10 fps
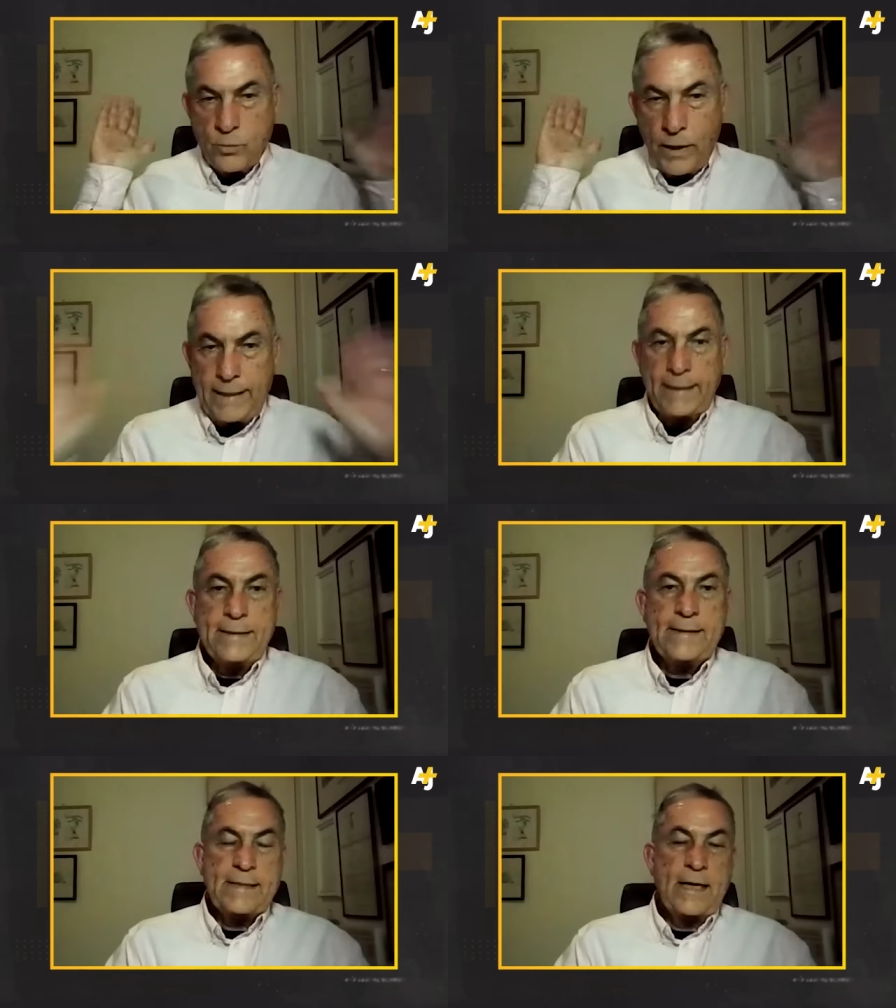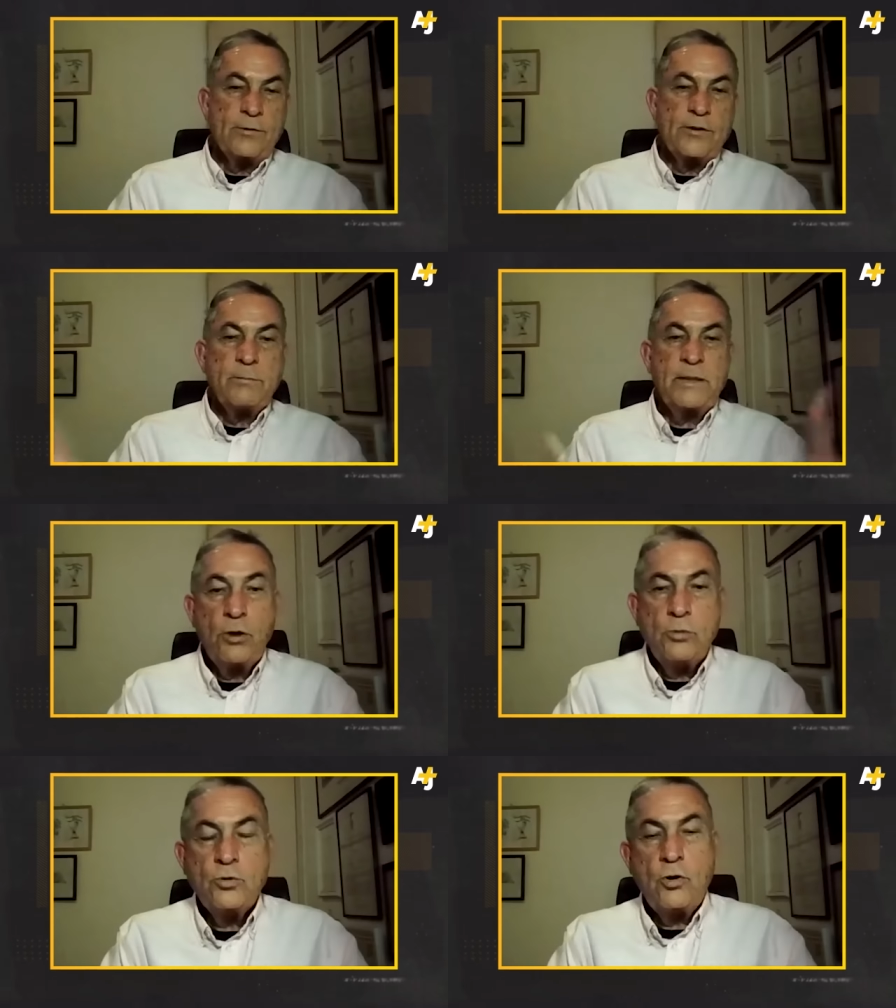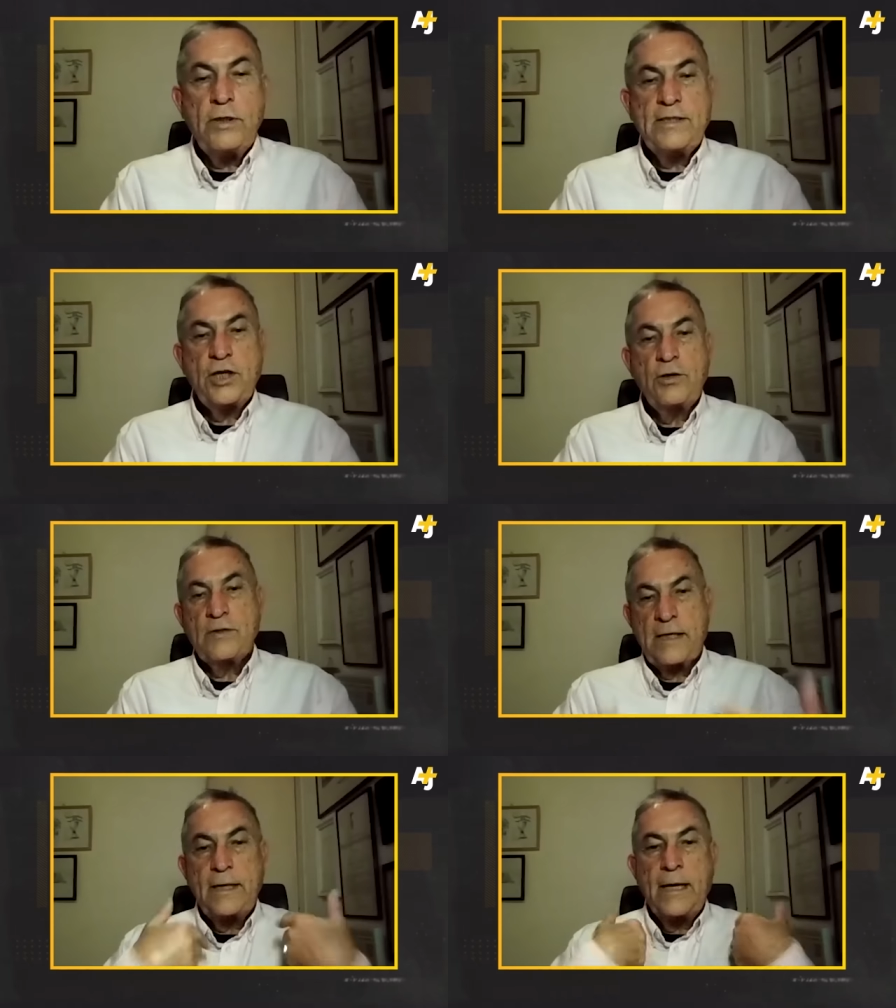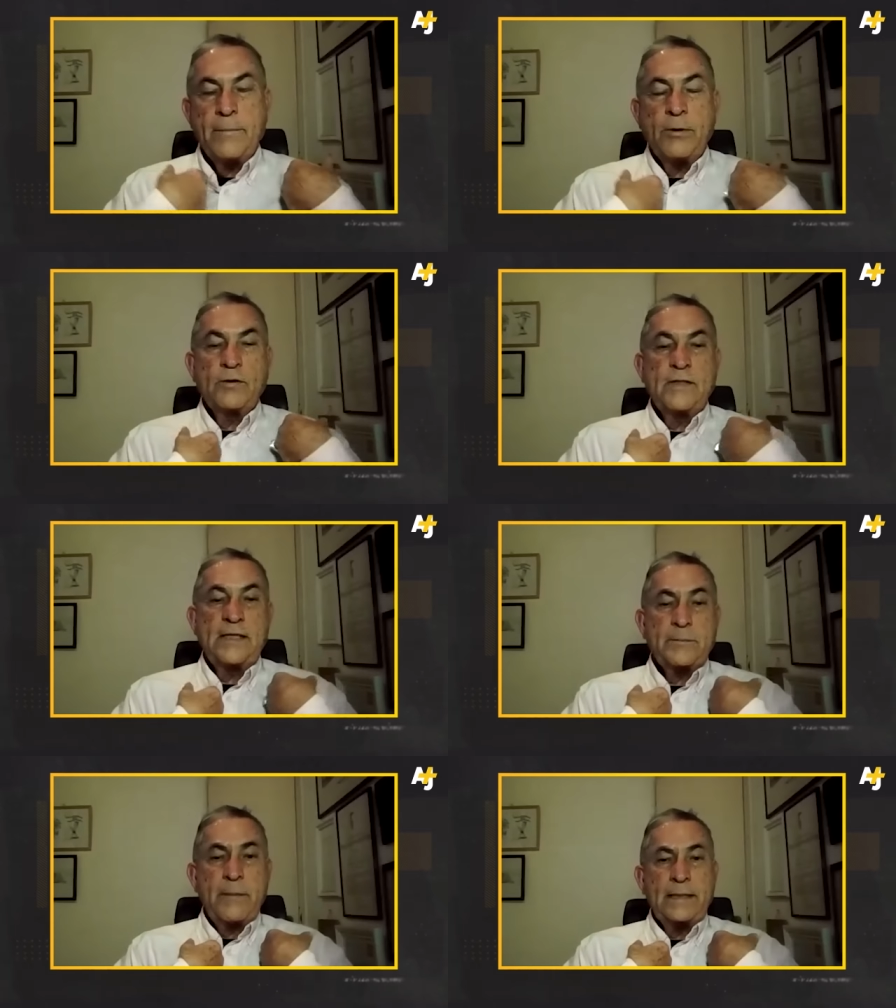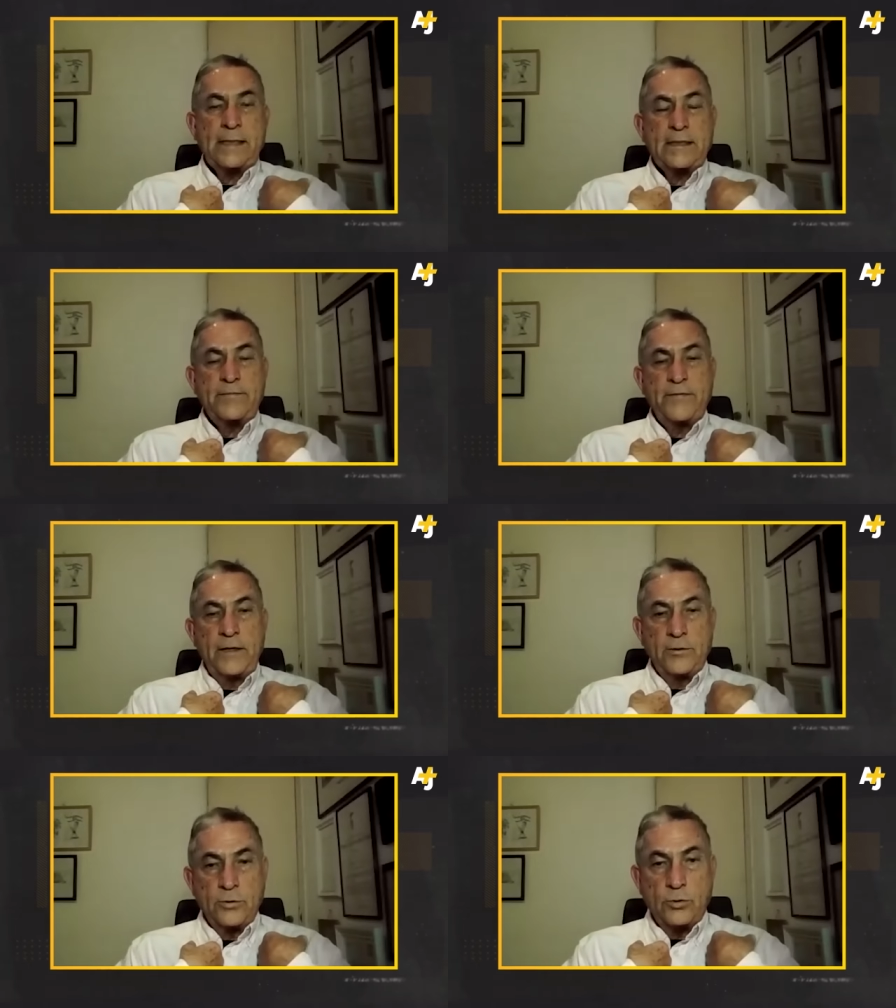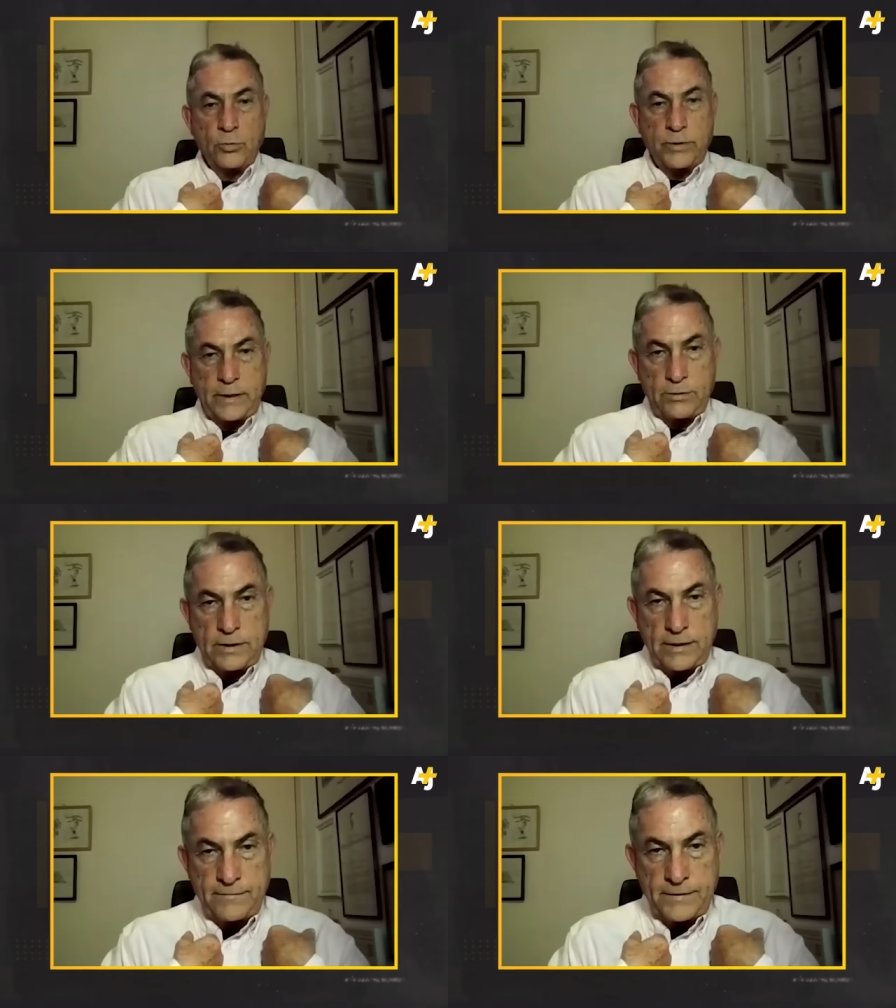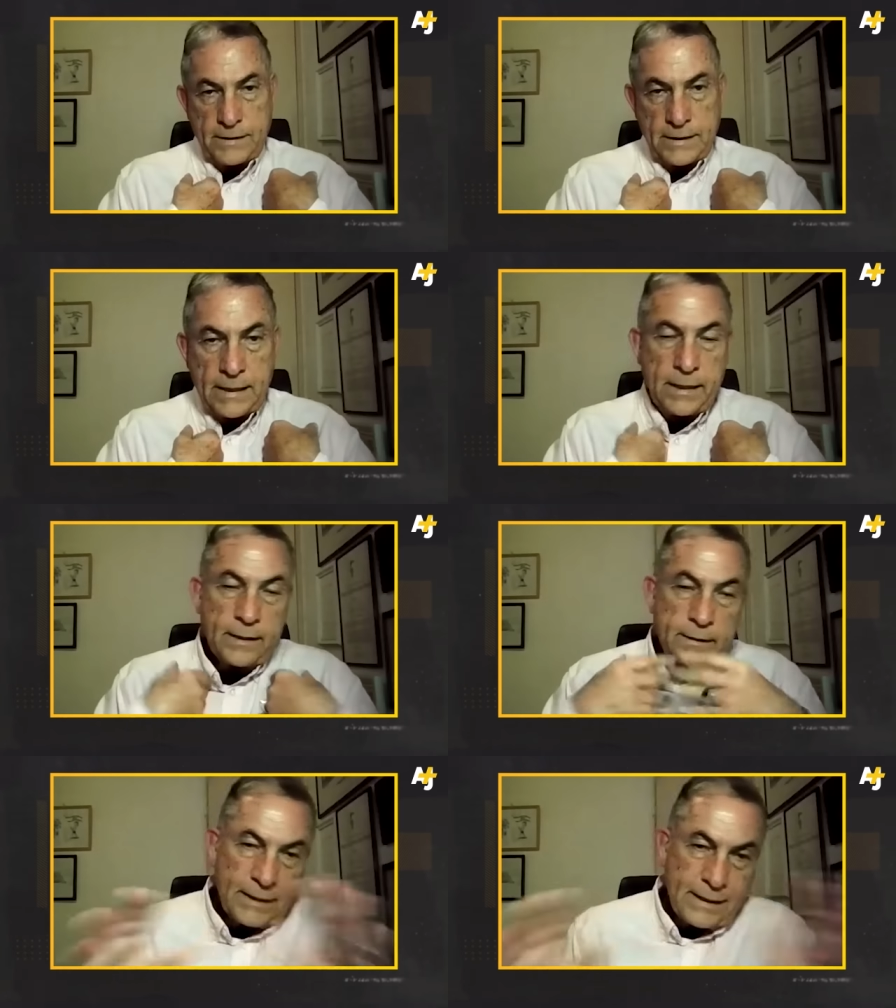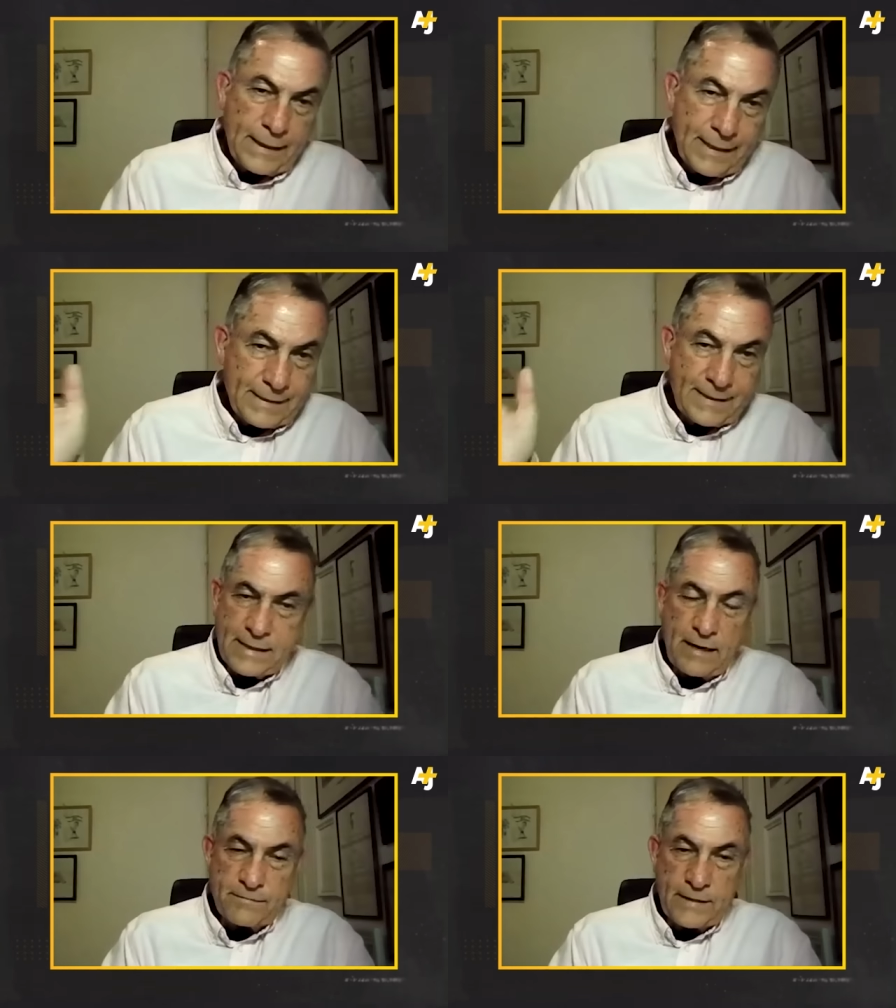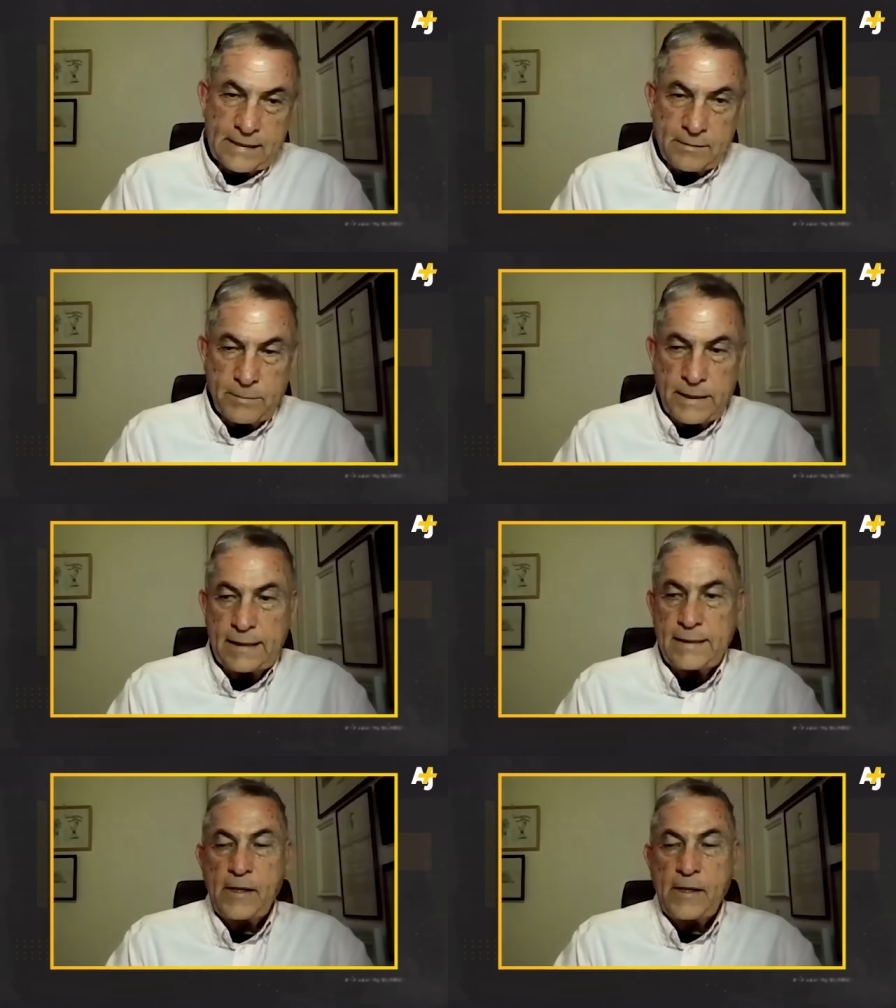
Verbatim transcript: 100,000, but don't call it genocide because this makes us feel not good with ourselves. The killing itself doesn't matter.